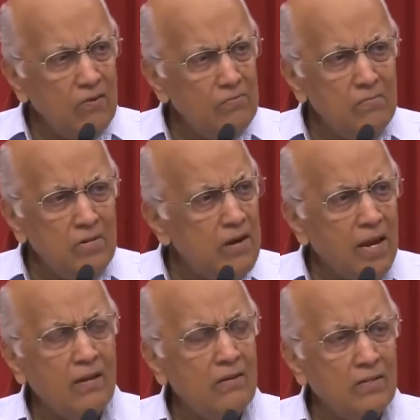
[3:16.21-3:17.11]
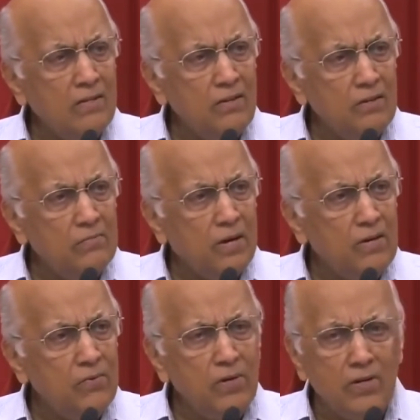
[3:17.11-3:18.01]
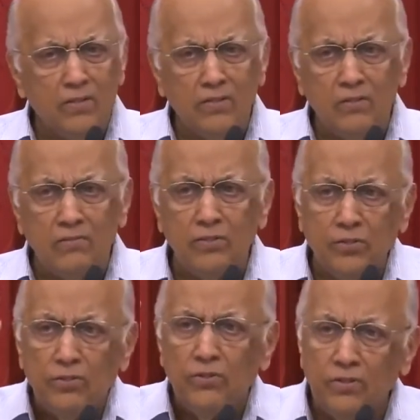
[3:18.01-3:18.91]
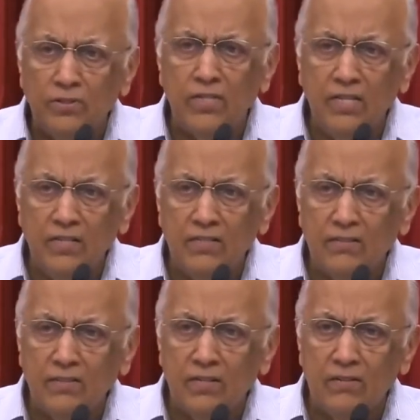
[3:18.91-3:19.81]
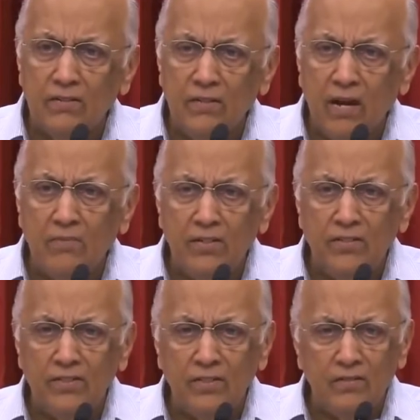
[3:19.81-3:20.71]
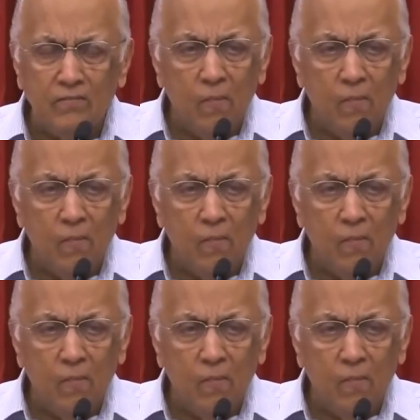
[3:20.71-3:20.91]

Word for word: miraculously your body works and restores things which are damaged? And